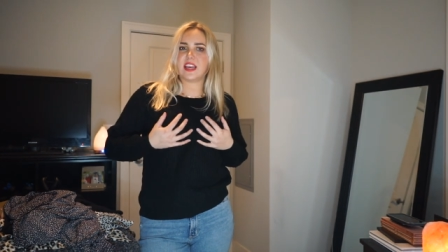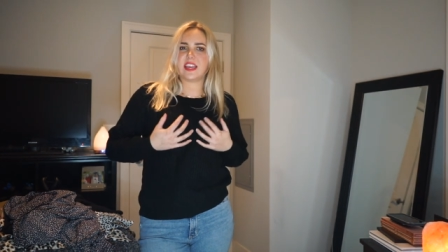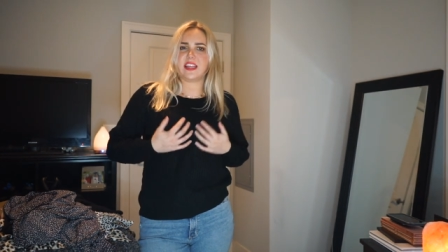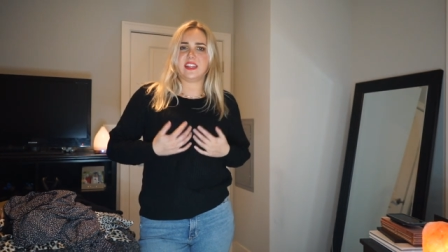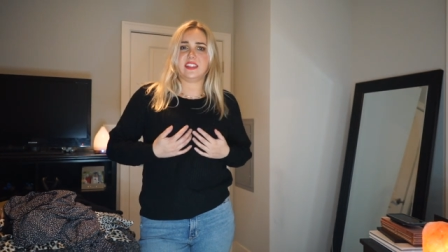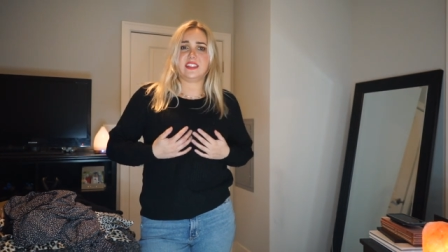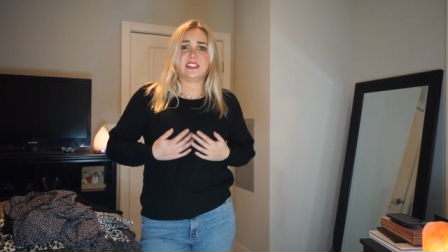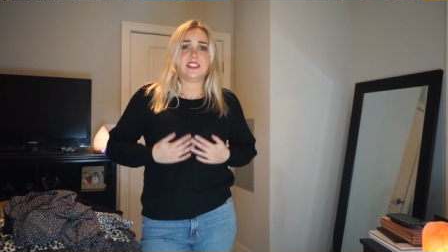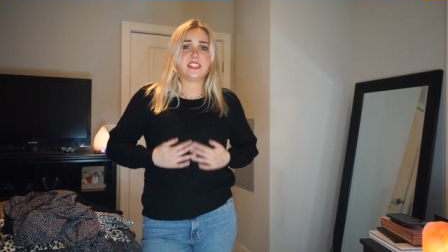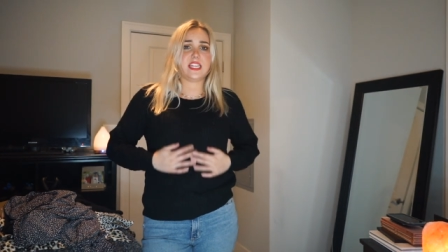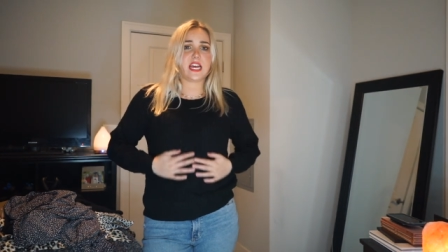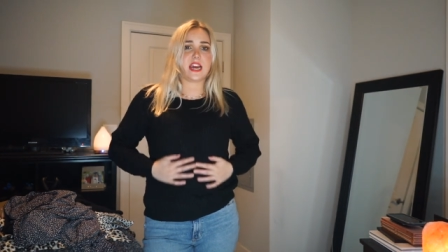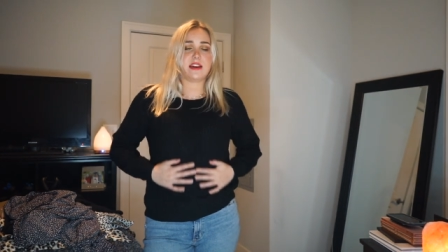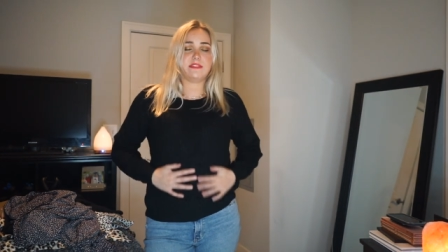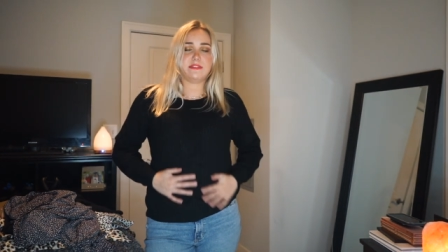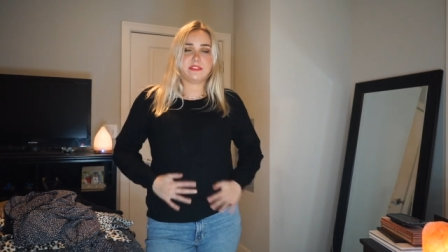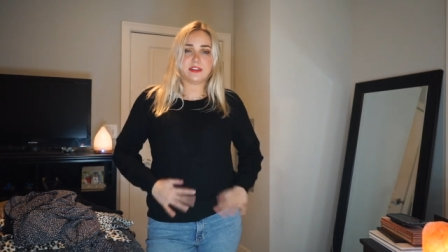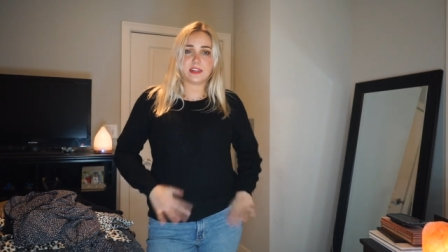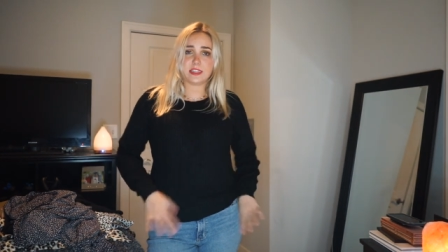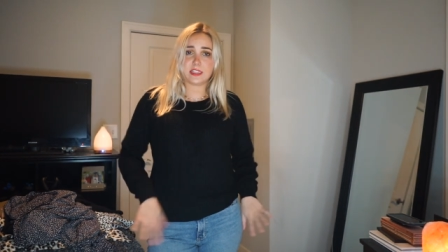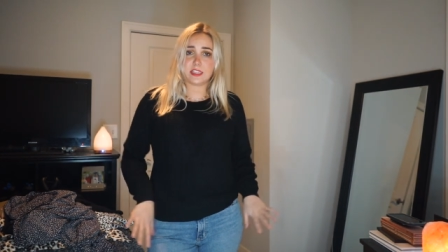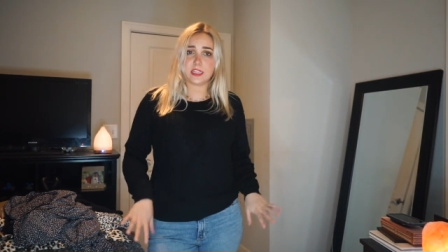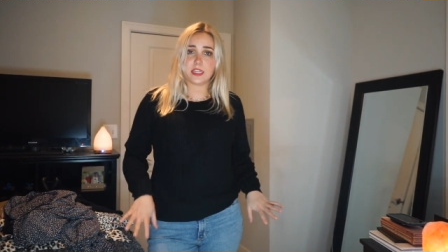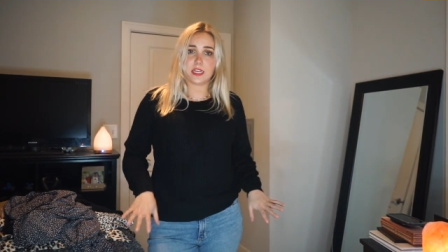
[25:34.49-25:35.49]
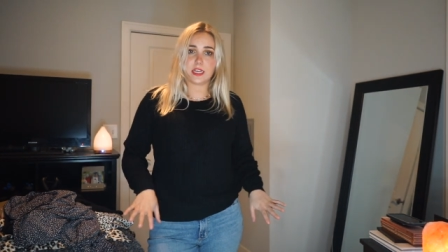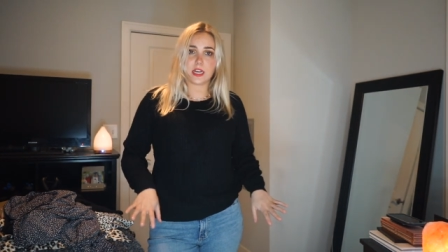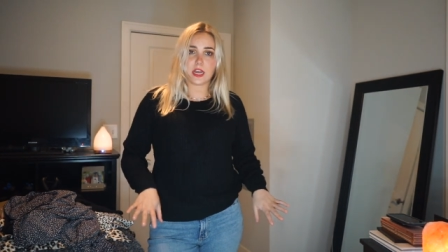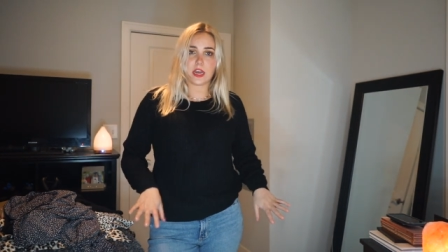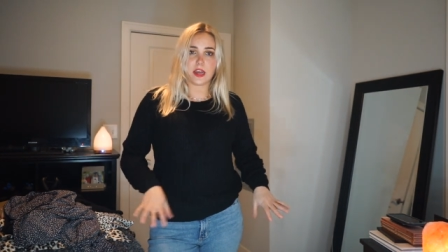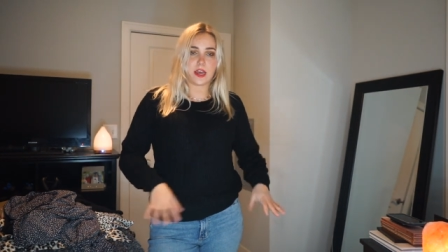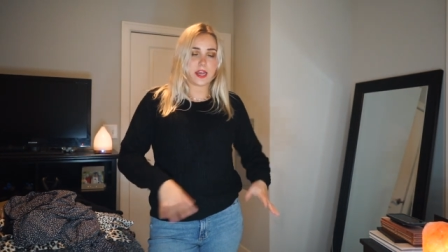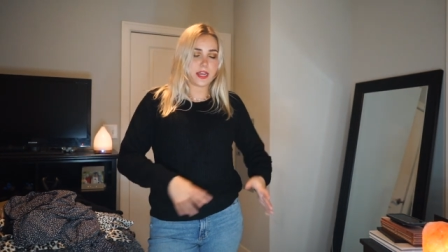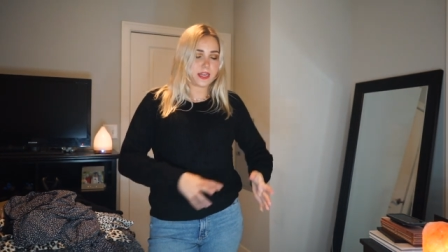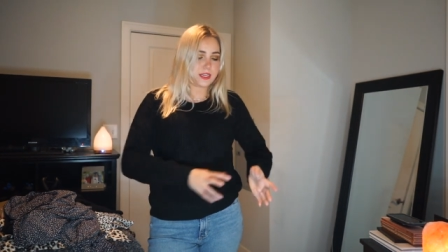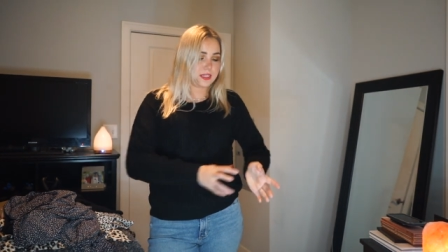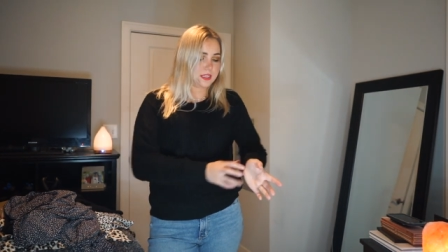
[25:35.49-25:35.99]
like definitely
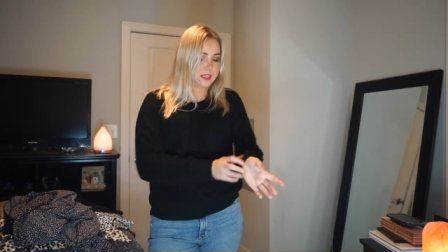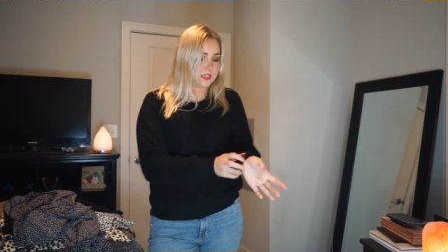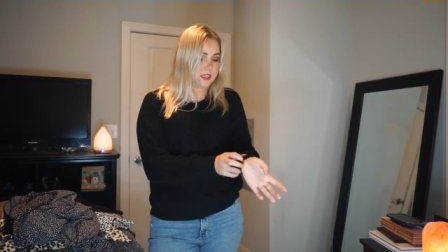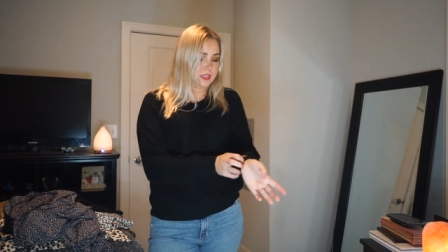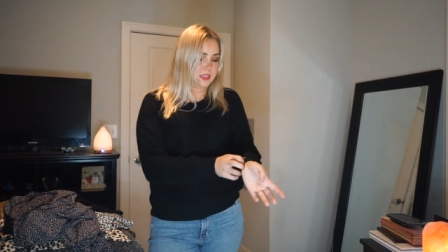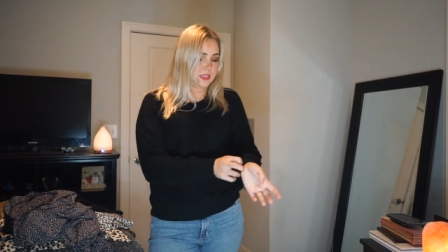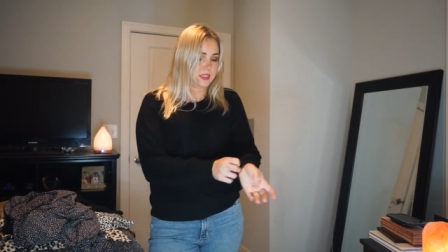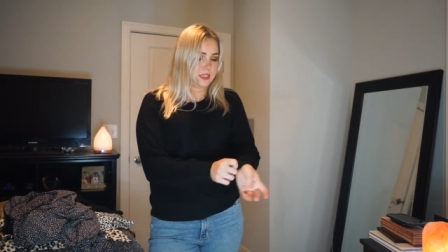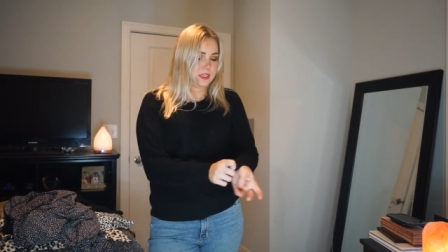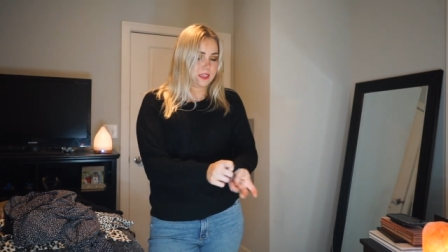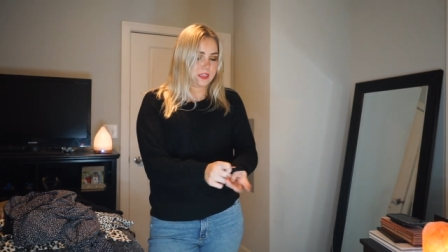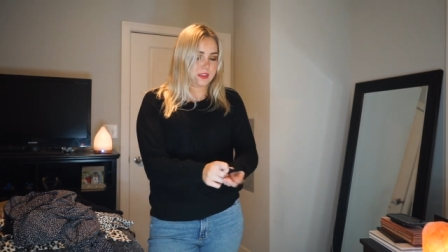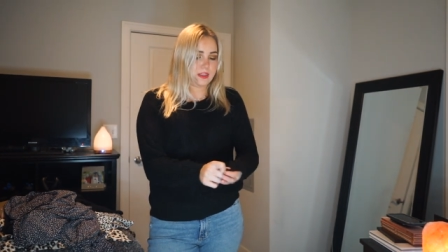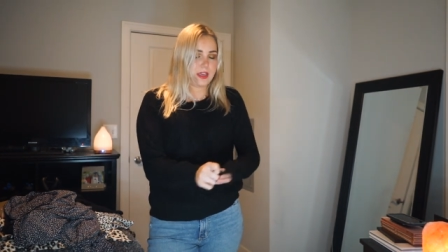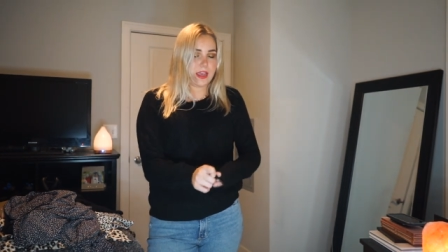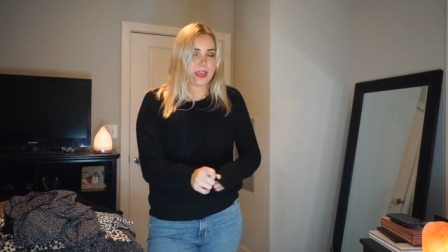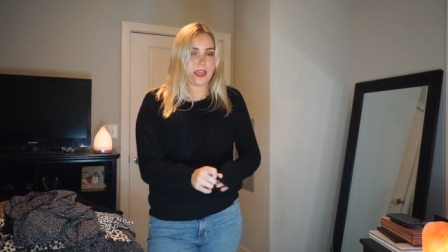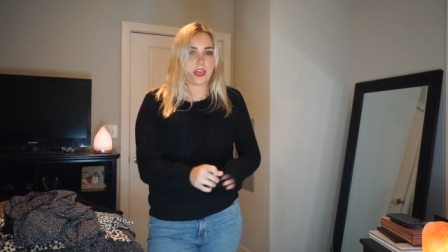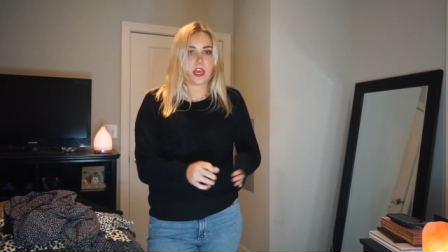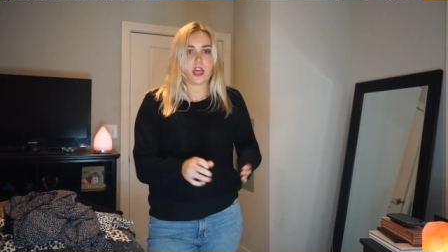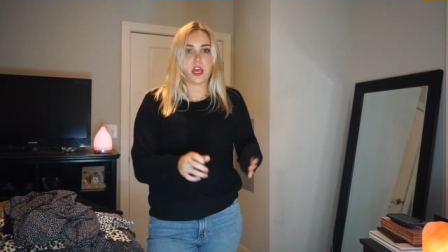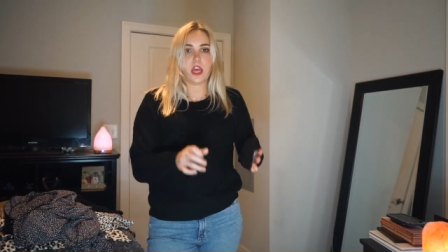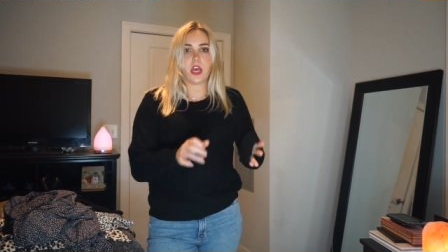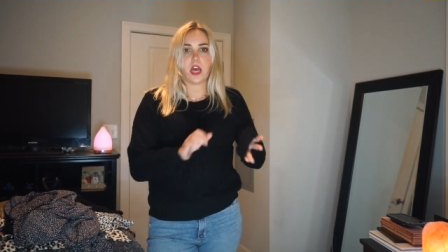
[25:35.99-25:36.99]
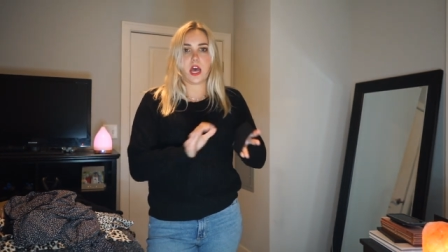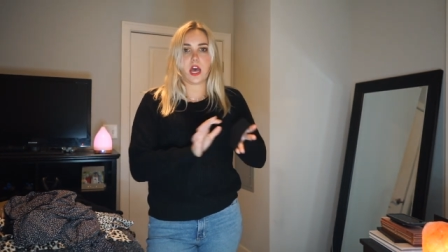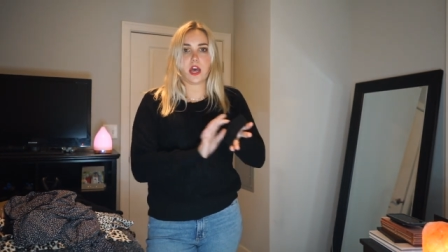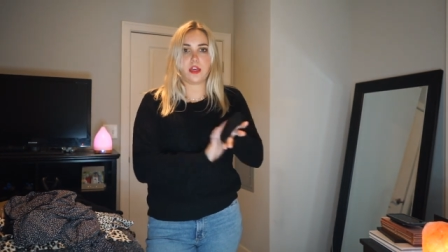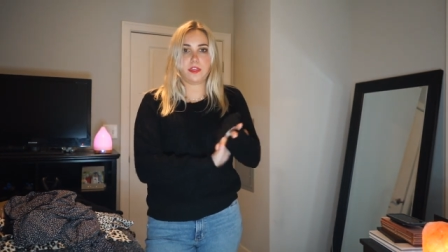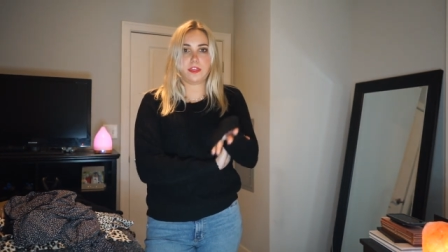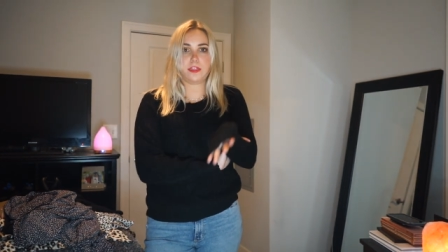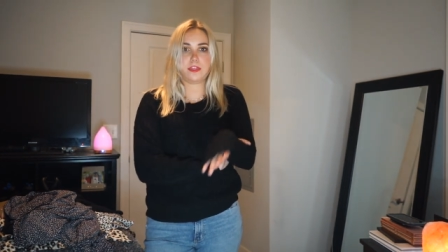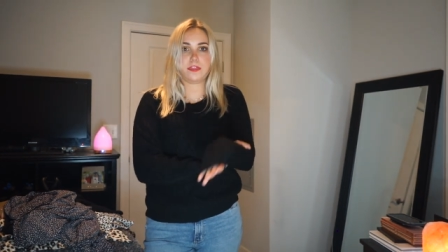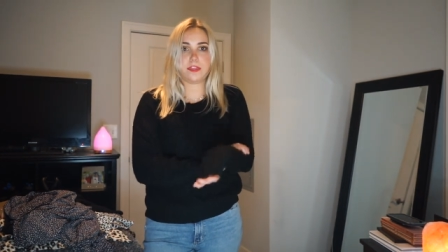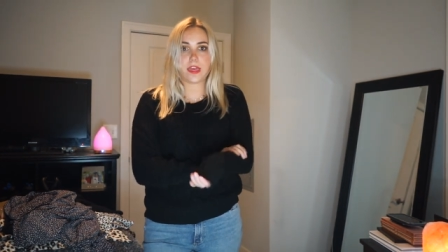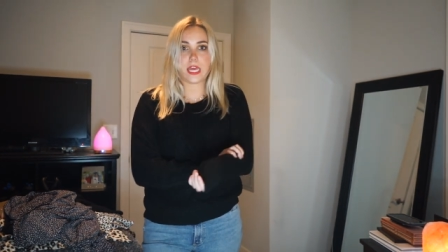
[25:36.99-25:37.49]
not like
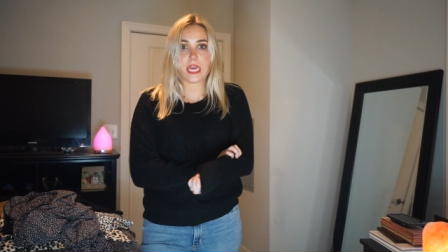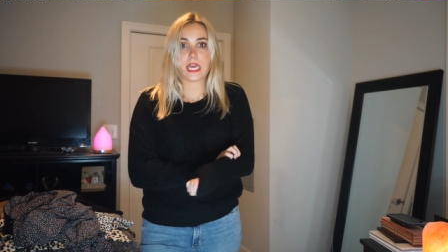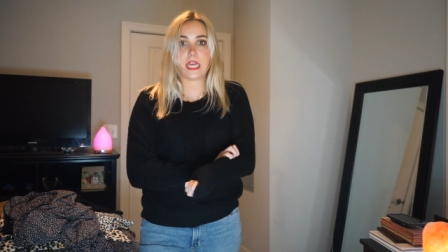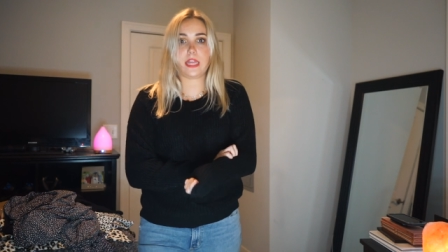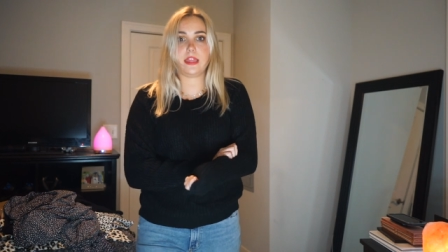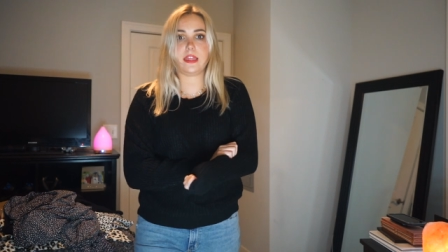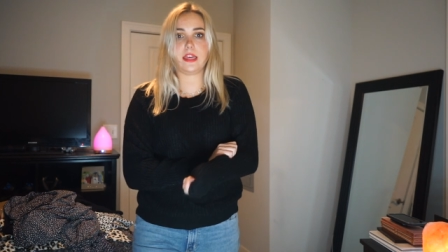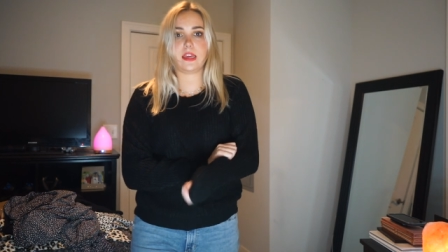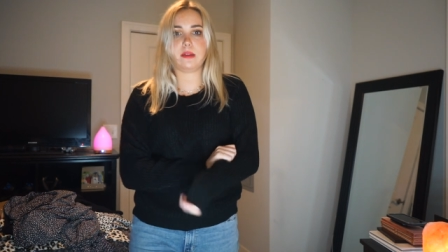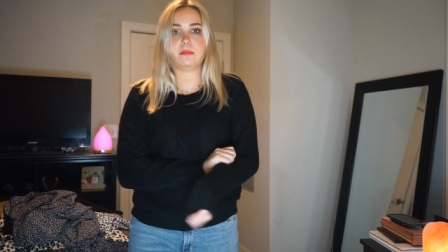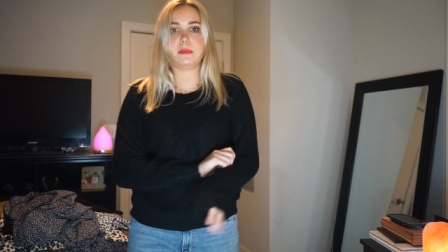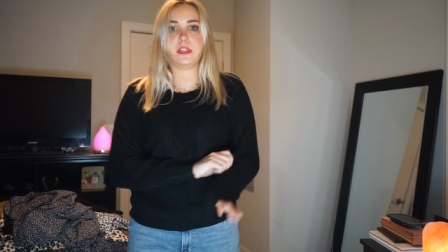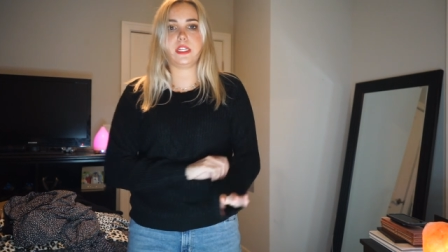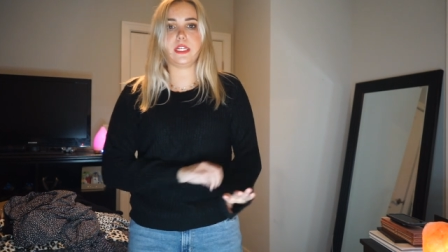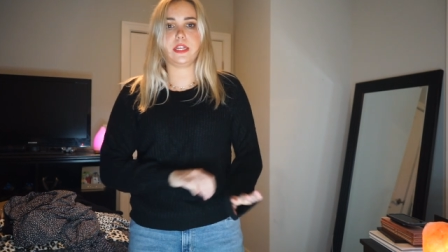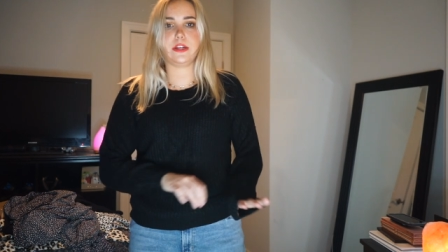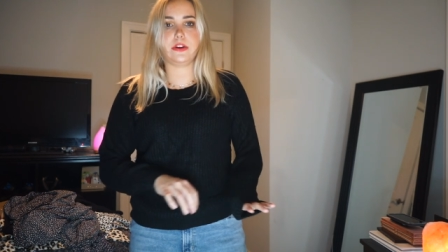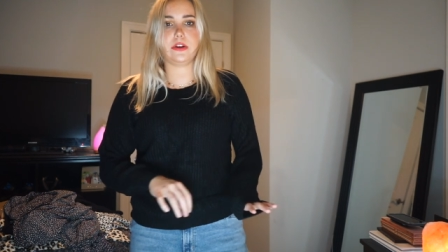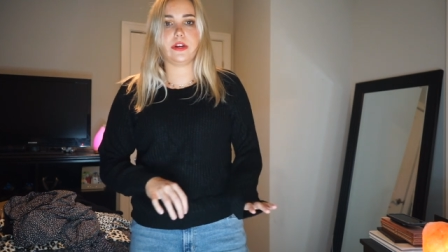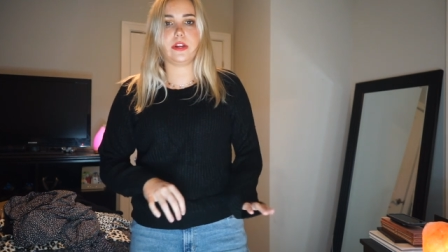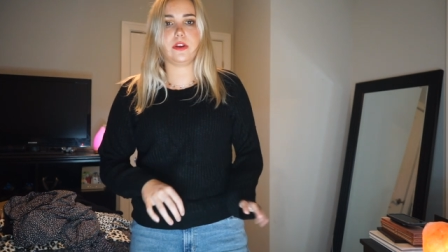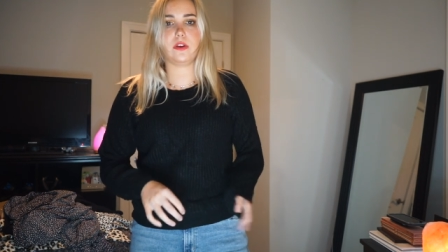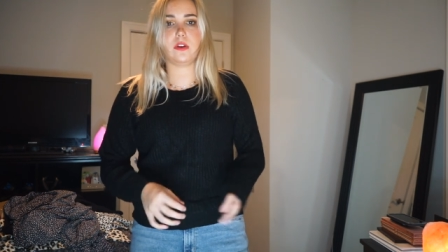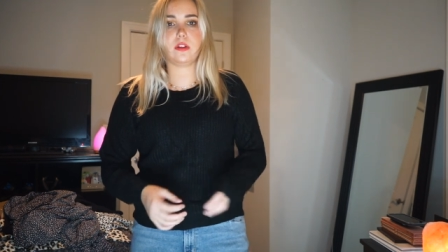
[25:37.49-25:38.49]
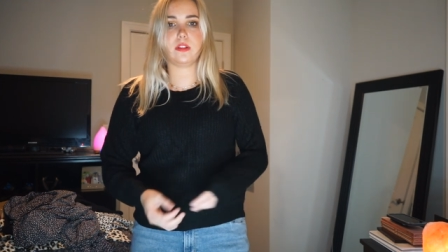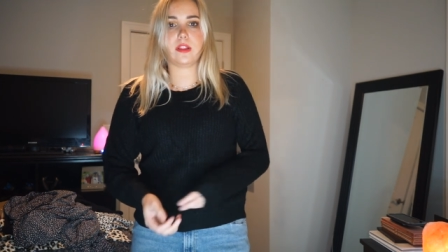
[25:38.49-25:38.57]
a thick, thick material.